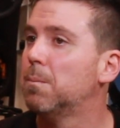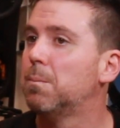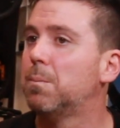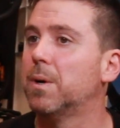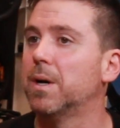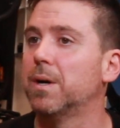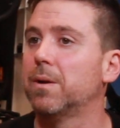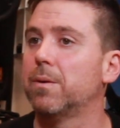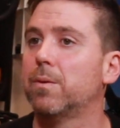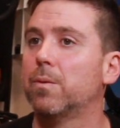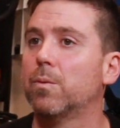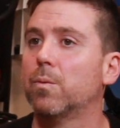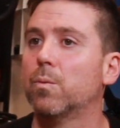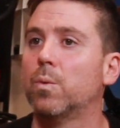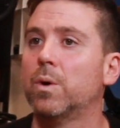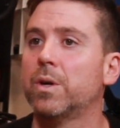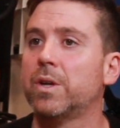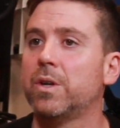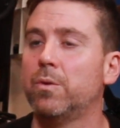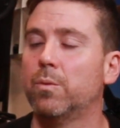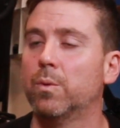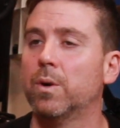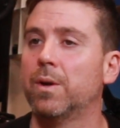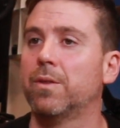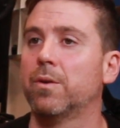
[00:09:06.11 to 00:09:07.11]
But
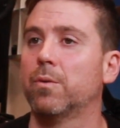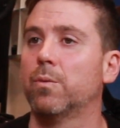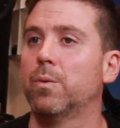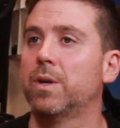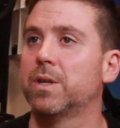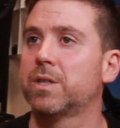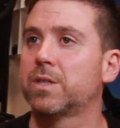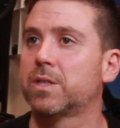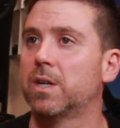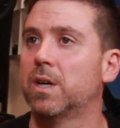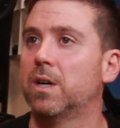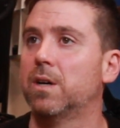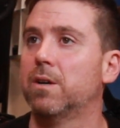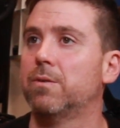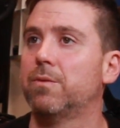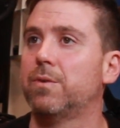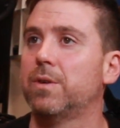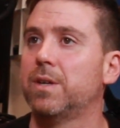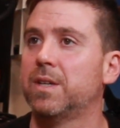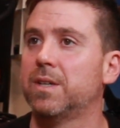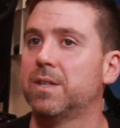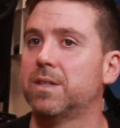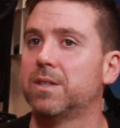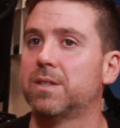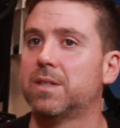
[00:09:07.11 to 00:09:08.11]
what you run the risk
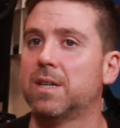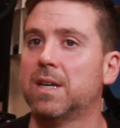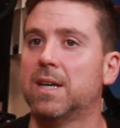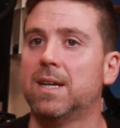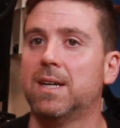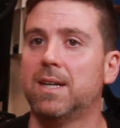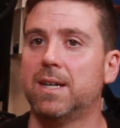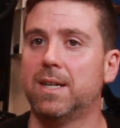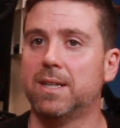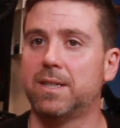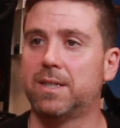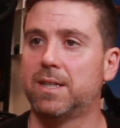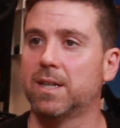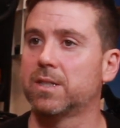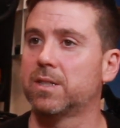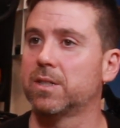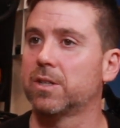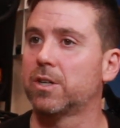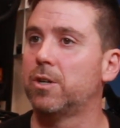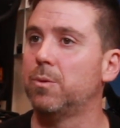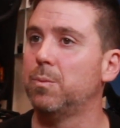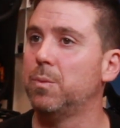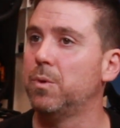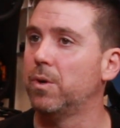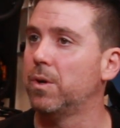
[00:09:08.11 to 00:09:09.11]
of is it
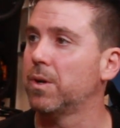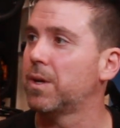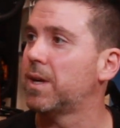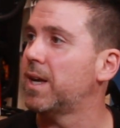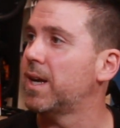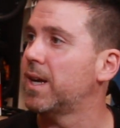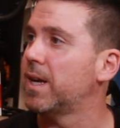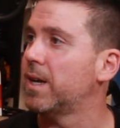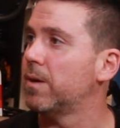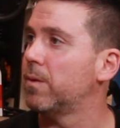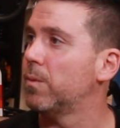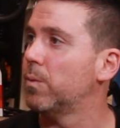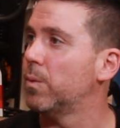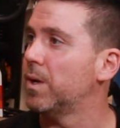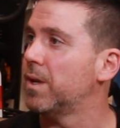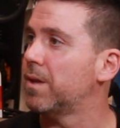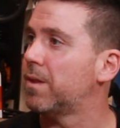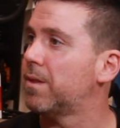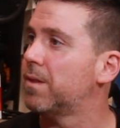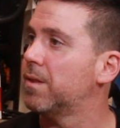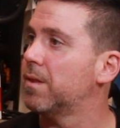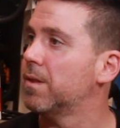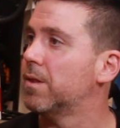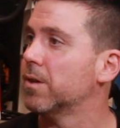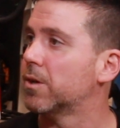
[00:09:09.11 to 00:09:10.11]
doesn't communicate
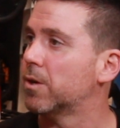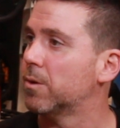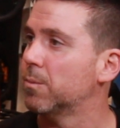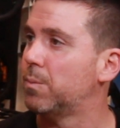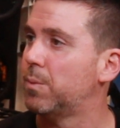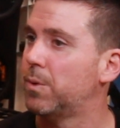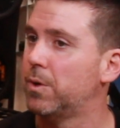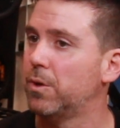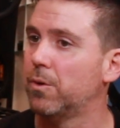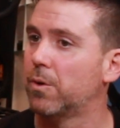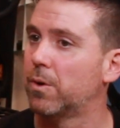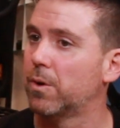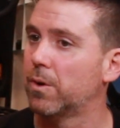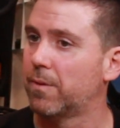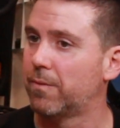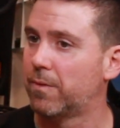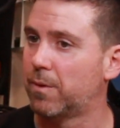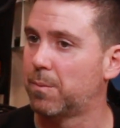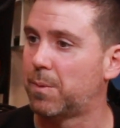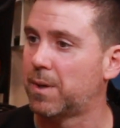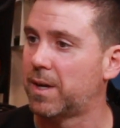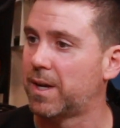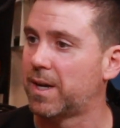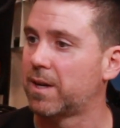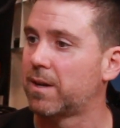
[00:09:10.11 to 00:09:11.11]
with the computer of
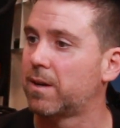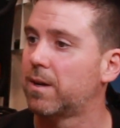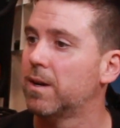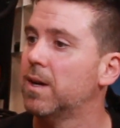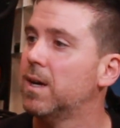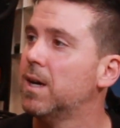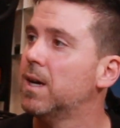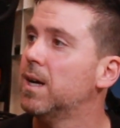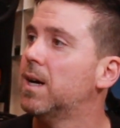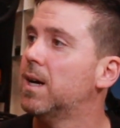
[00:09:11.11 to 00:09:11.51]
the bike,